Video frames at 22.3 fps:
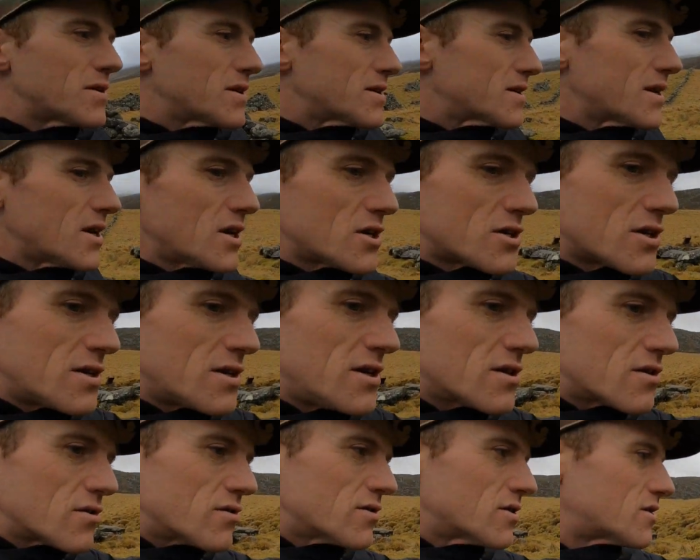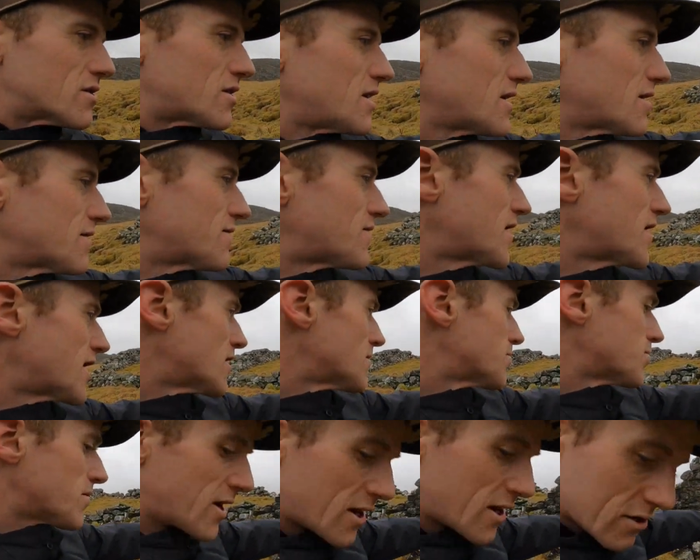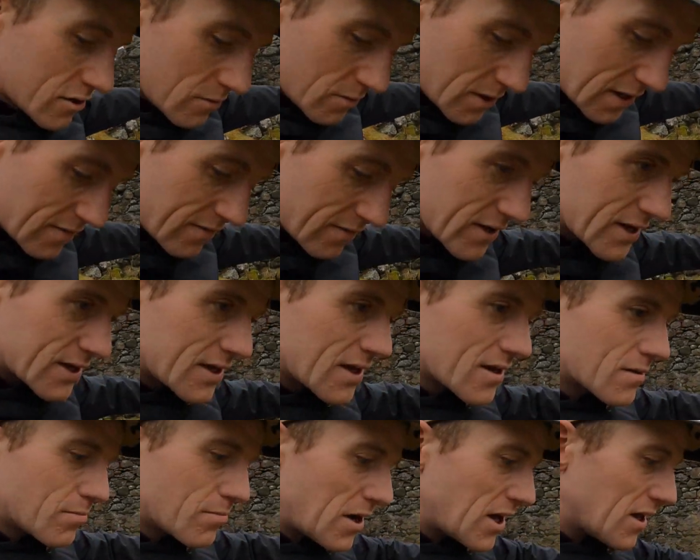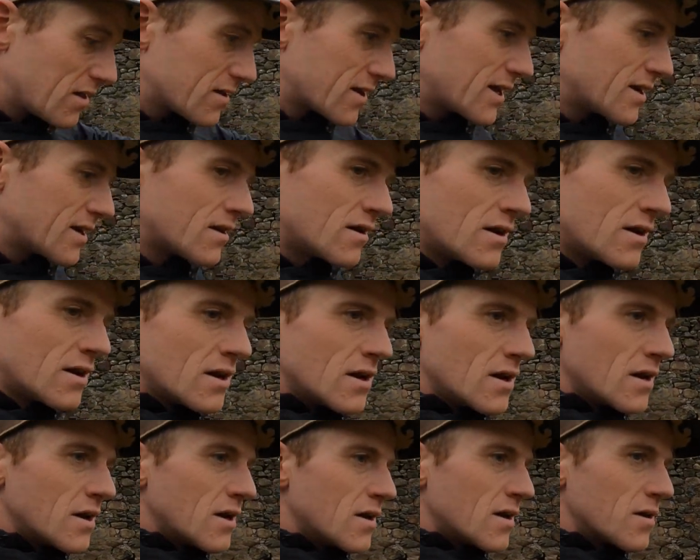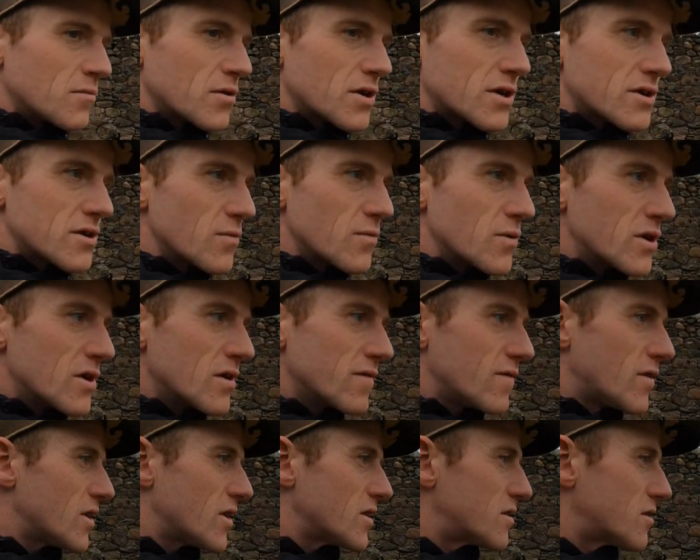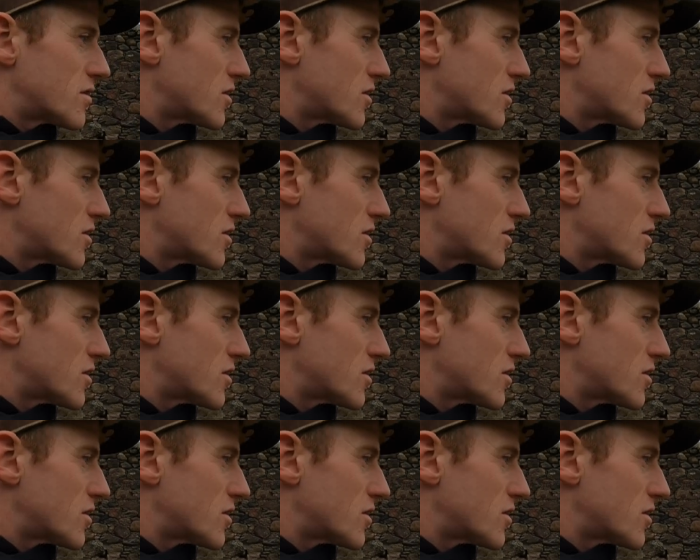be the reason you don't see a fireplace or whatever in this building, because it wouldn't have had